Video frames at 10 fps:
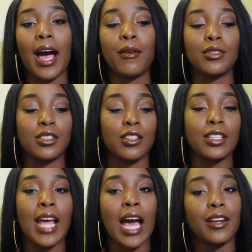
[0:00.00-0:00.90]
I was
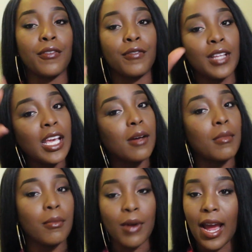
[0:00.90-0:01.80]
learning how to fleek
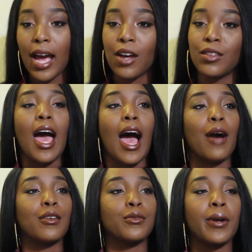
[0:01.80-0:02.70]
my brows.
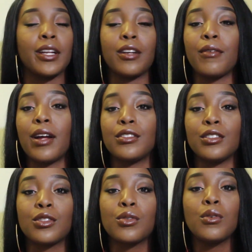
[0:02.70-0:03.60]
I was wearing it around
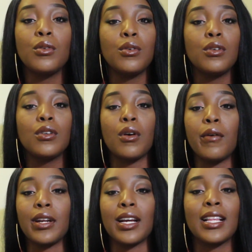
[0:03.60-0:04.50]
to school,
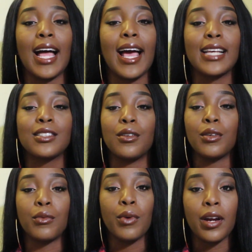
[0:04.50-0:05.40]
going to class,
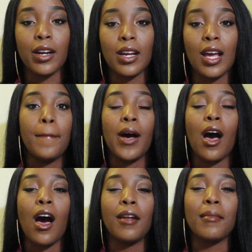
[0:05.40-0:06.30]
going to work.
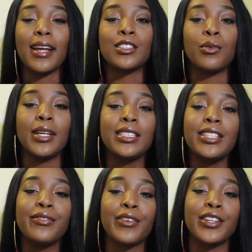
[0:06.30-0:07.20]
But on my
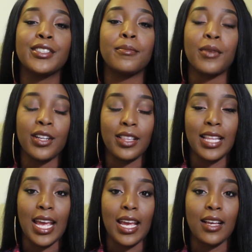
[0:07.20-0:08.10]
21st
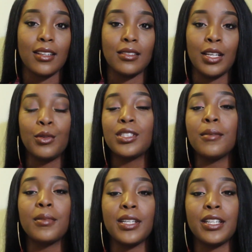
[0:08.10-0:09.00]
birthday, it was a
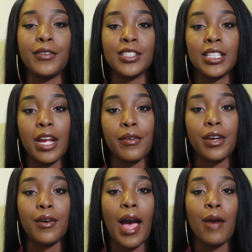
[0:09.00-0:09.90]
completely different scenario.